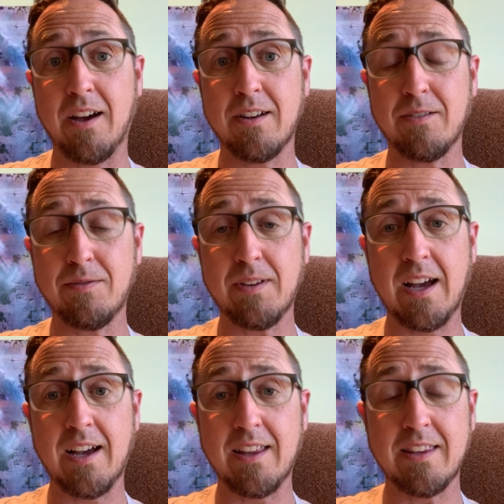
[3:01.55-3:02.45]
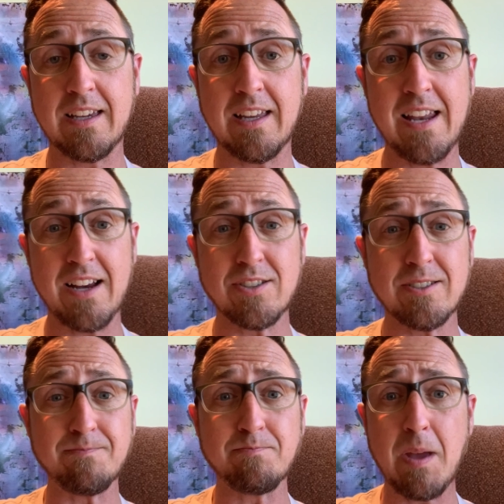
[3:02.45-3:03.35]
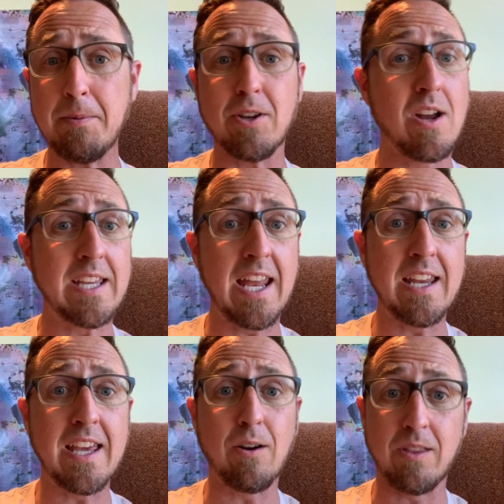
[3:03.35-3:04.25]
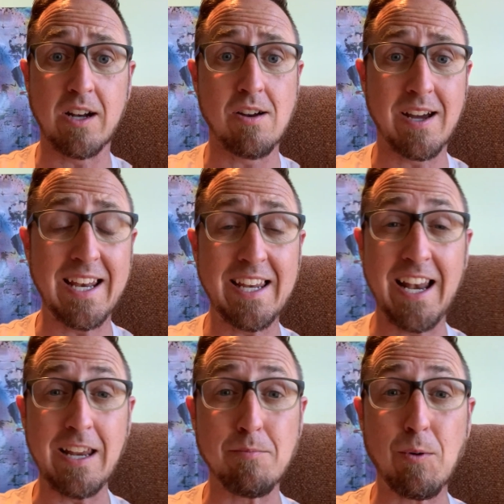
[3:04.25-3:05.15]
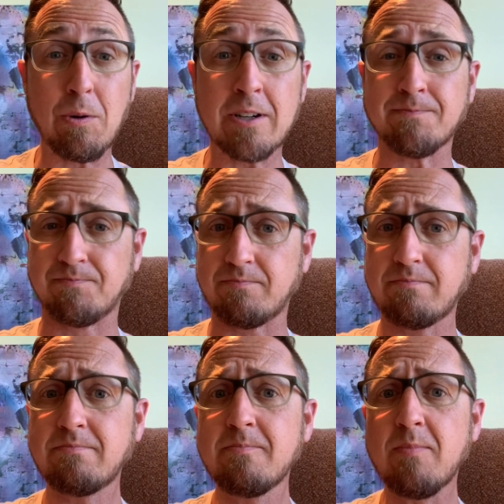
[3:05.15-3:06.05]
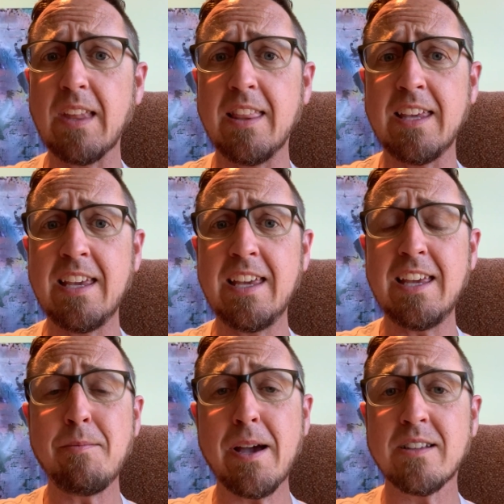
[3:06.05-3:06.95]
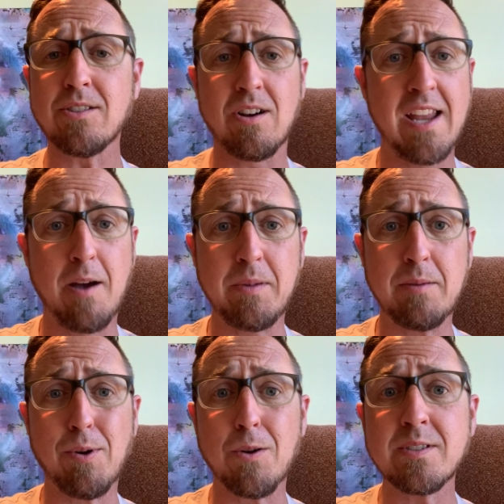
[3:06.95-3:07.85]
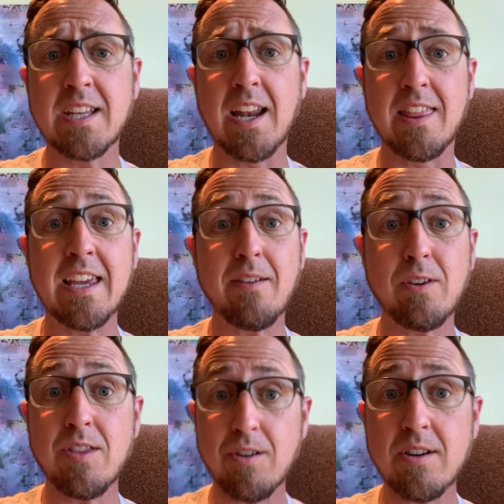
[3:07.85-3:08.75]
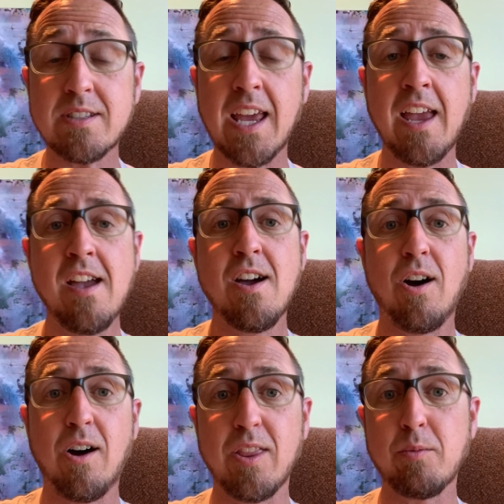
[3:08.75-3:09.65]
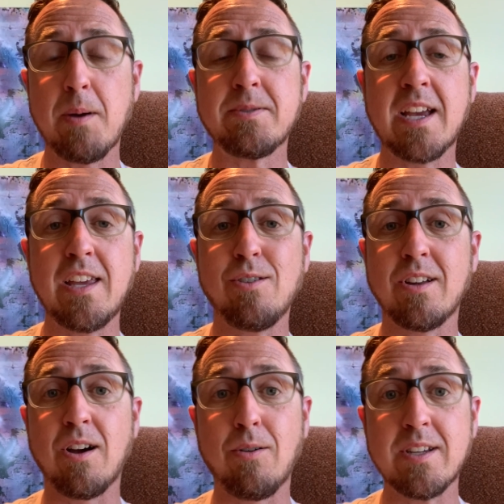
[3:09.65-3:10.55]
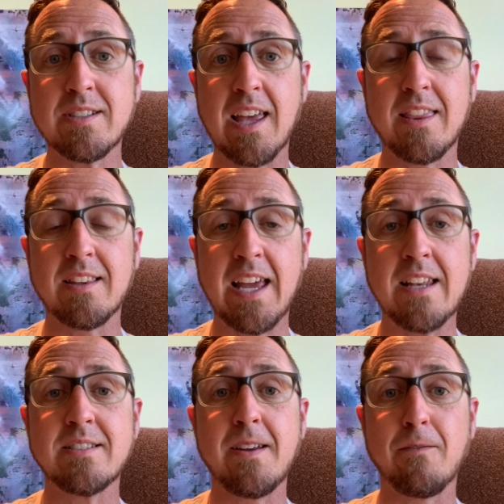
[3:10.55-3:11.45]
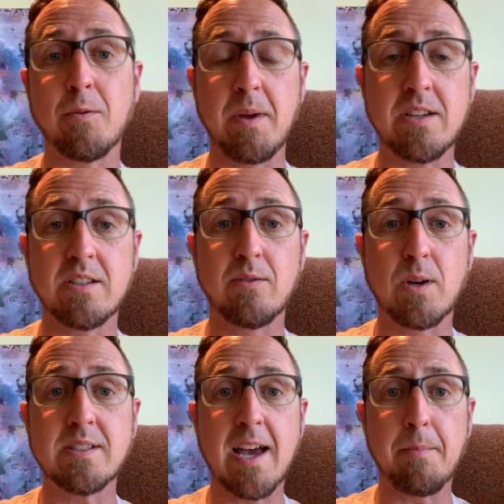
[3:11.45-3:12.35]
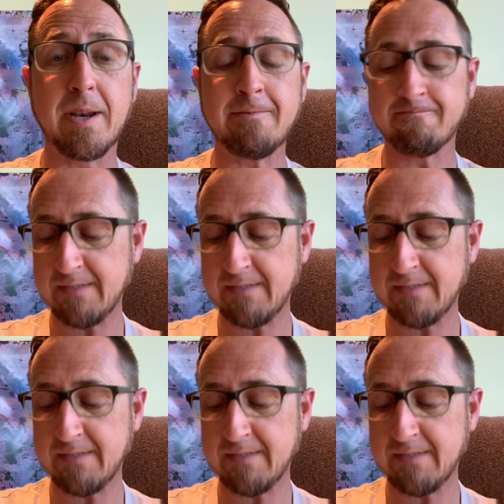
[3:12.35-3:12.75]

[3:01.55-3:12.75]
out of the connection. Maybe they're not getting it, or they're not getting it anymore. The emails are now being posted, I think, every Thursday on the website. You can always get the latest information of what's happening.